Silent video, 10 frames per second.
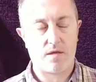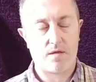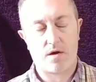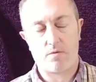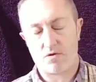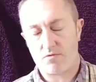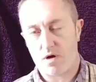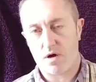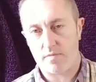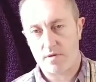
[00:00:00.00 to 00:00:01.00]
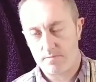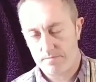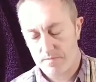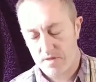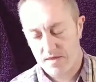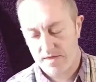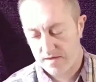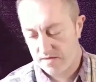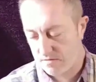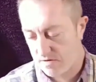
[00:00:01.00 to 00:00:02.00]
They're not always reliable like
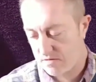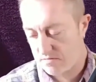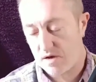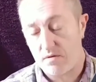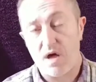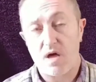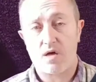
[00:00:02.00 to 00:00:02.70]
that, so I don't know.